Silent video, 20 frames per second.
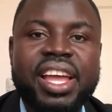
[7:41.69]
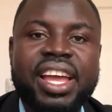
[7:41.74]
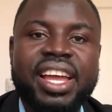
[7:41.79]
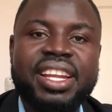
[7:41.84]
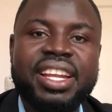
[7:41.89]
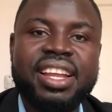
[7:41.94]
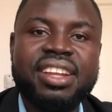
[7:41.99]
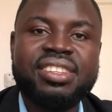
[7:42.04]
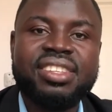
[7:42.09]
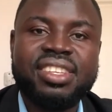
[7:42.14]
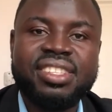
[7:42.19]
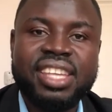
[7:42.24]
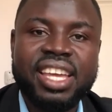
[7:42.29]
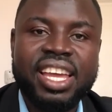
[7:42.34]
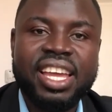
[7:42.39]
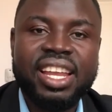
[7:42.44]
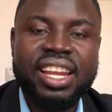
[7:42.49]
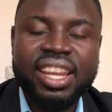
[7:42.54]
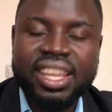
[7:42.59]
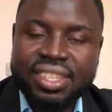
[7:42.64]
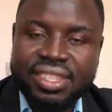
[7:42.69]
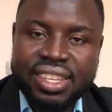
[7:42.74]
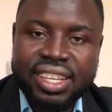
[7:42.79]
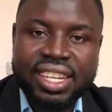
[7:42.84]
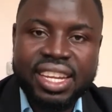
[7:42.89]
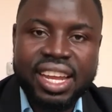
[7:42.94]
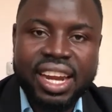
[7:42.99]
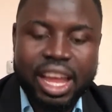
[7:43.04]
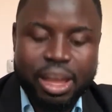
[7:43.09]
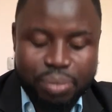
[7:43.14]
And that is the second lesson
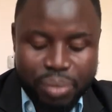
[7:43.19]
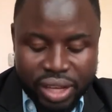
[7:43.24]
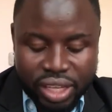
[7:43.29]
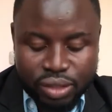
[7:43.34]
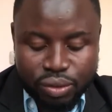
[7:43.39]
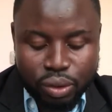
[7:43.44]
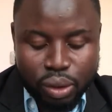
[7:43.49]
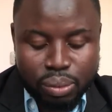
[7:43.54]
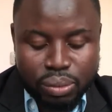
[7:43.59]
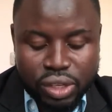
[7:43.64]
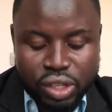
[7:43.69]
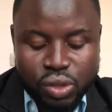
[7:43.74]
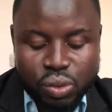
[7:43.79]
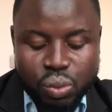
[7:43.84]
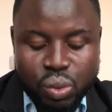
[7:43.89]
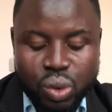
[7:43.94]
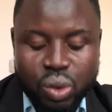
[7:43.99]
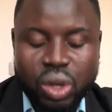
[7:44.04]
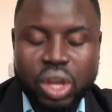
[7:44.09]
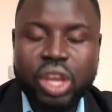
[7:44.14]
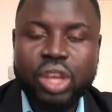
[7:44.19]
that I picked from this book.